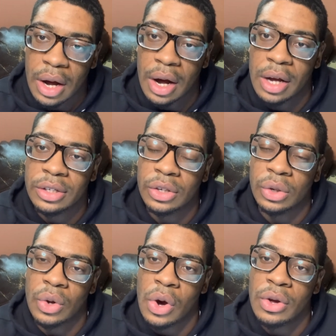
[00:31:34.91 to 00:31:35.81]
us
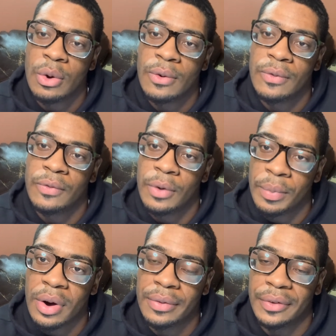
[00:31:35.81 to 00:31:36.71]
loyal
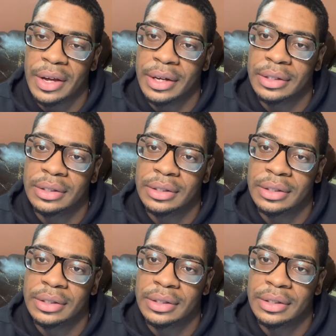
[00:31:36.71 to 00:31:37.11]
football fans,